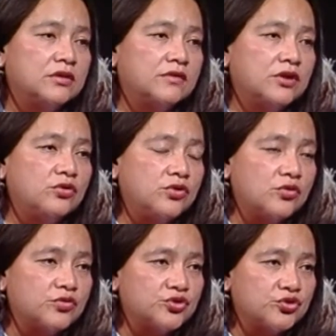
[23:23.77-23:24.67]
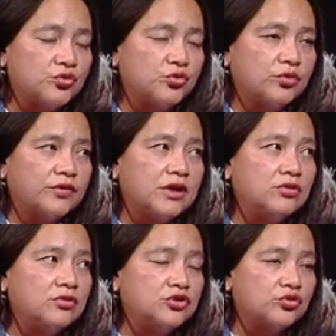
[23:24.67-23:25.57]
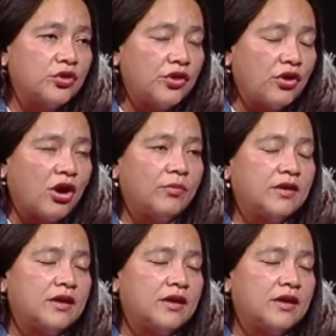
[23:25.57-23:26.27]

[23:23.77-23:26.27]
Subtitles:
They couldn't go to school, they couldn't join the army,